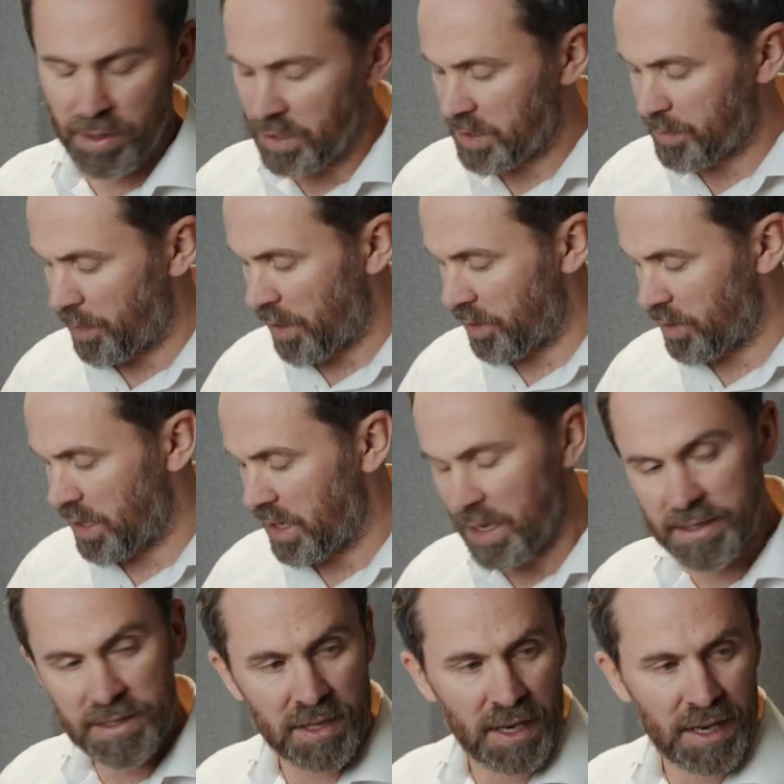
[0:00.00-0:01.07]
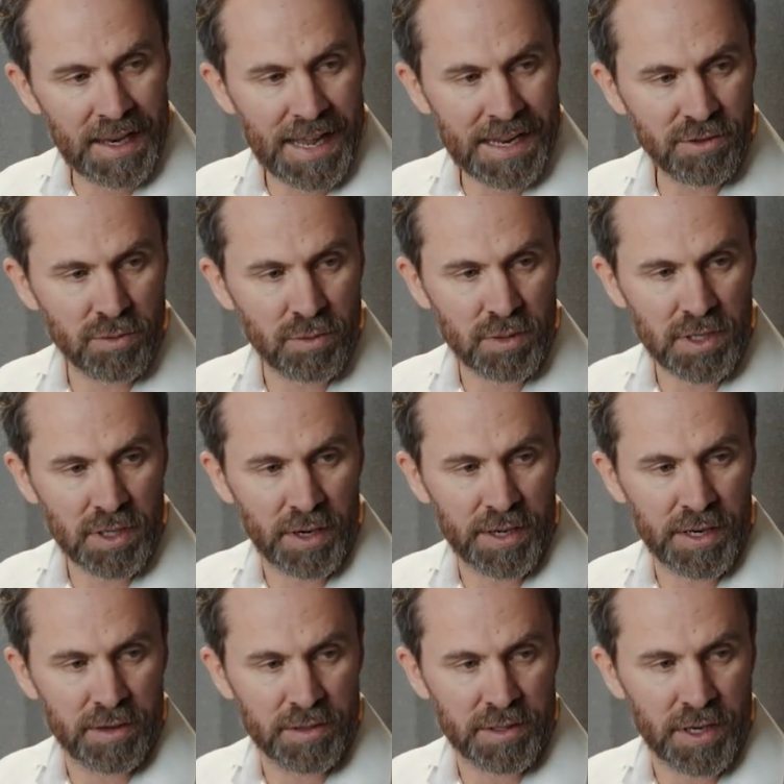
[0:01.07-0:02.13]
at this bone here, so the lateral side
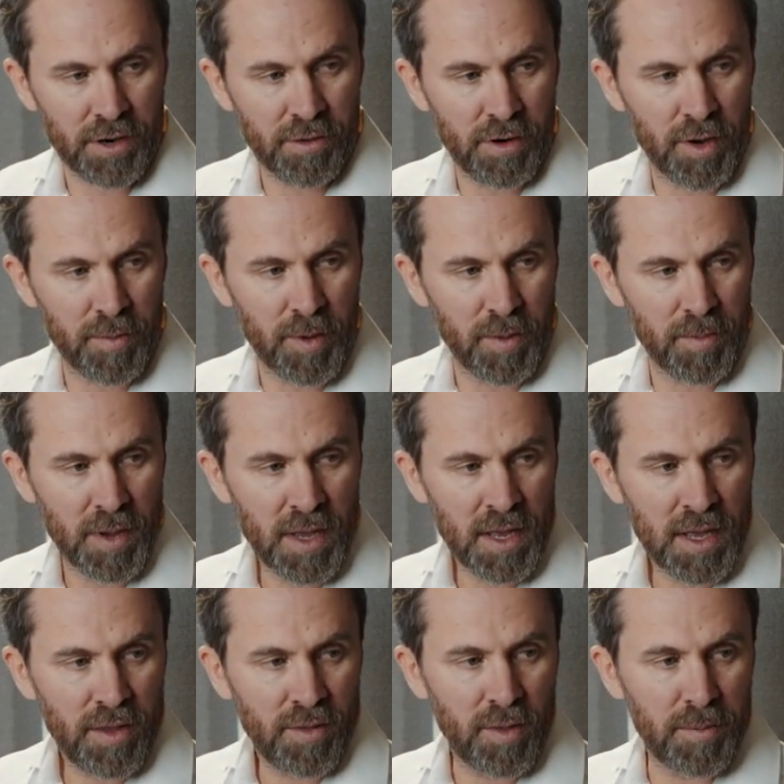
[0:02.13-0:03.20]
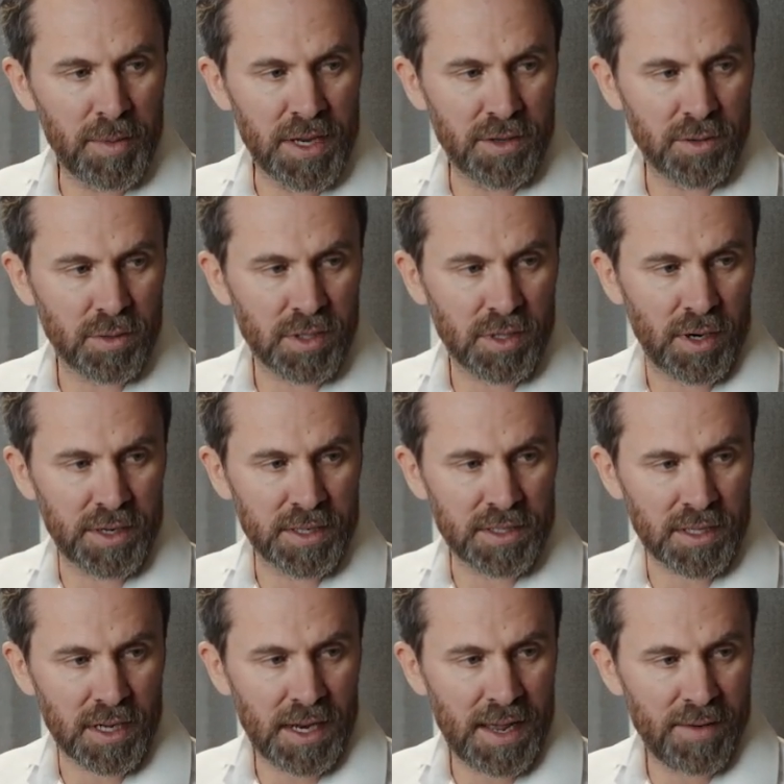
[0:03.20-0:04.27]
here is the acromion, the medial side is
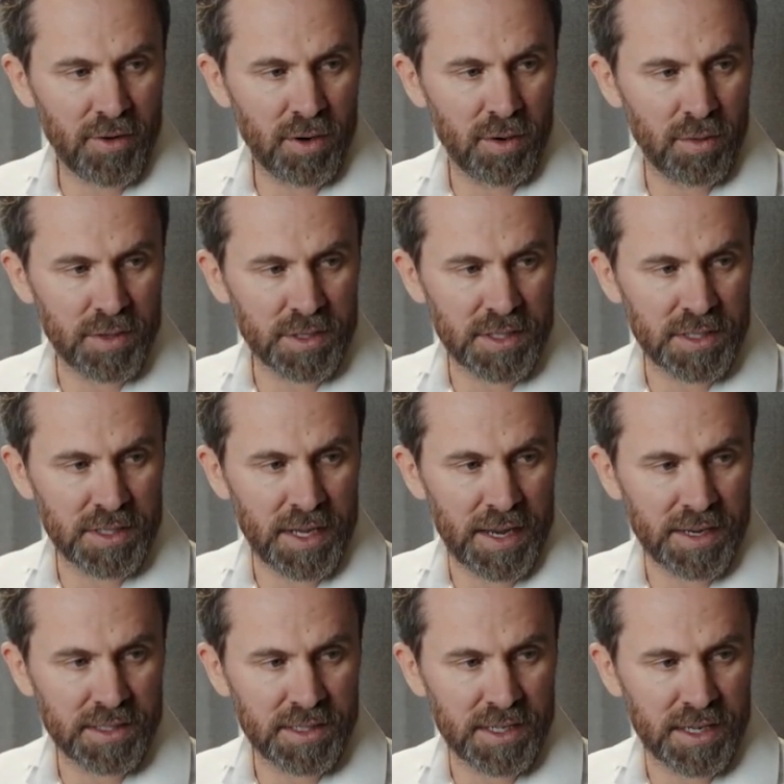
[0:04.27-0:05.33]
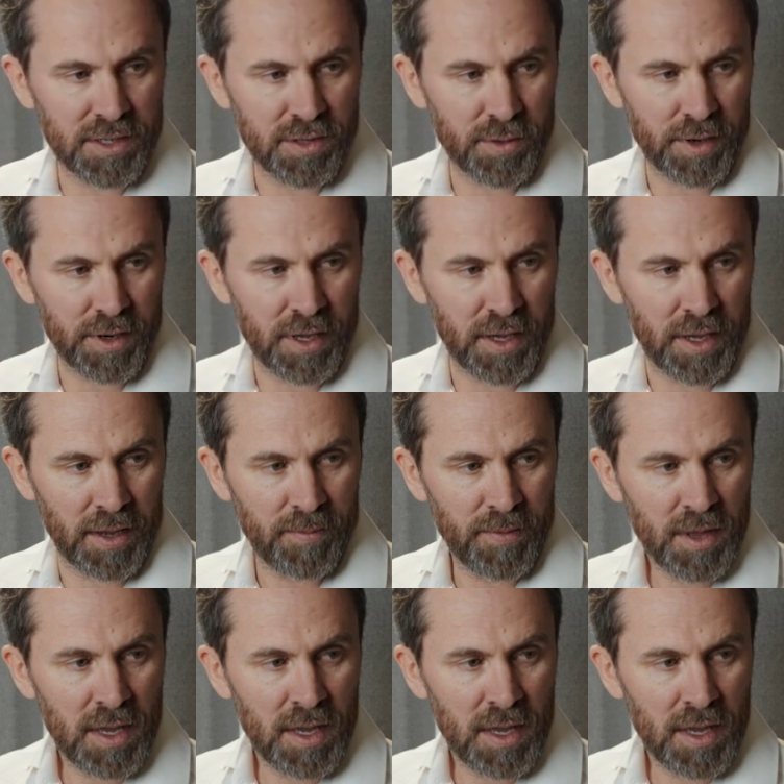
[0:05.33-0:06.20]
the clavicle, this is the AC joint here.